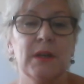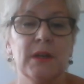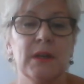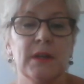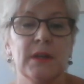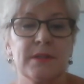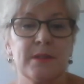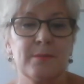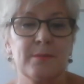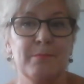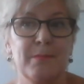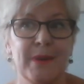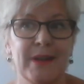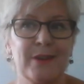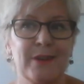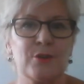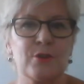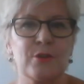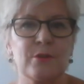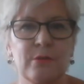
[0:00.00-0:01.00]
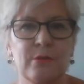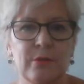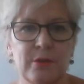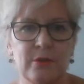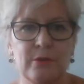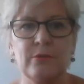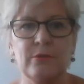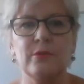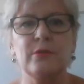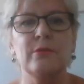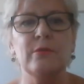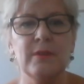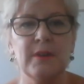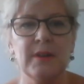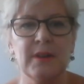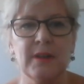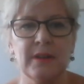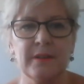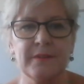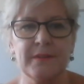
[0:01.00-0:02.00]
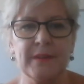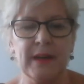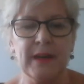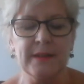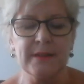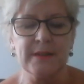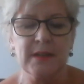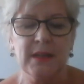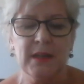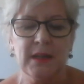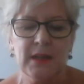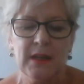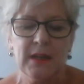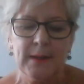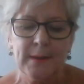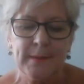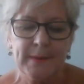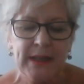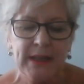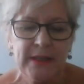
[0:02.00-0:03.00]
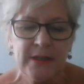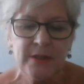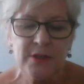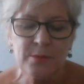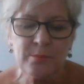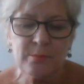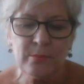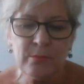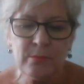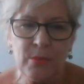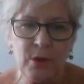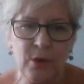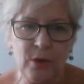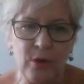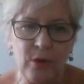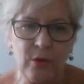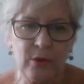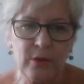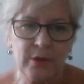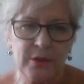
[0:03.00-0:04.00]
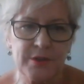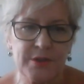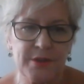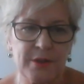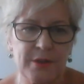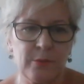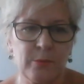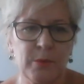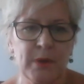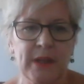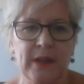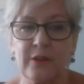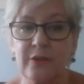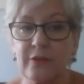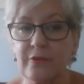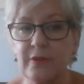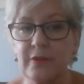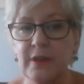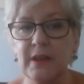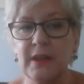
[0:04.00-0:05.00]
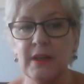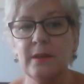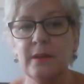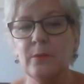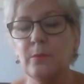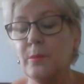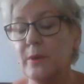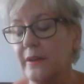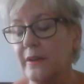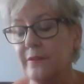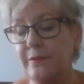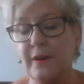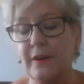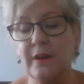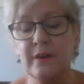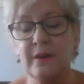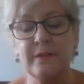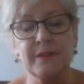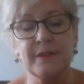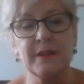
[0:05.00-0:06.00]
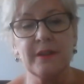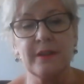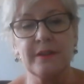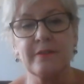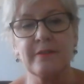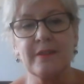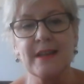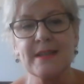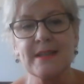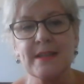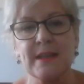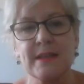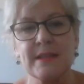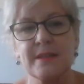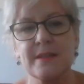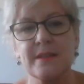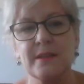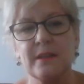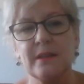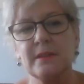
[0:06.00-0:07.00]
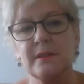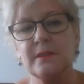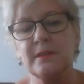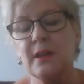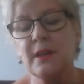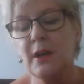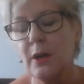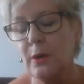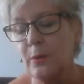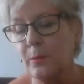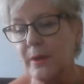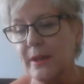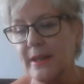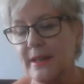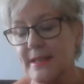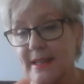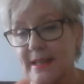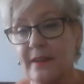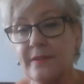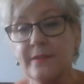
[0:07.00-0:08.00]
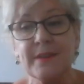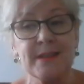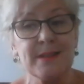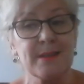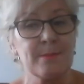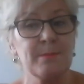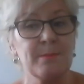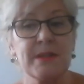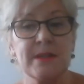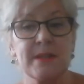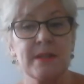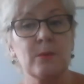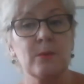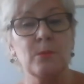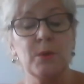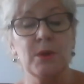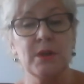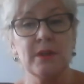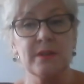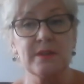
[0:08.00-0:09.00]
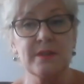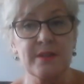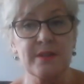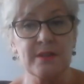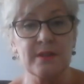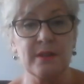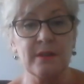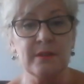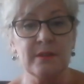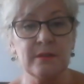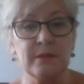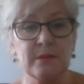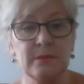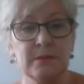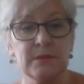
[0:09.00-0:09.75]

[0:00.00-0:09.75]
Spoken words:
to make sure you learn that. Each mock, so week 3, week 5, another essay style, week 7 is a missing word style,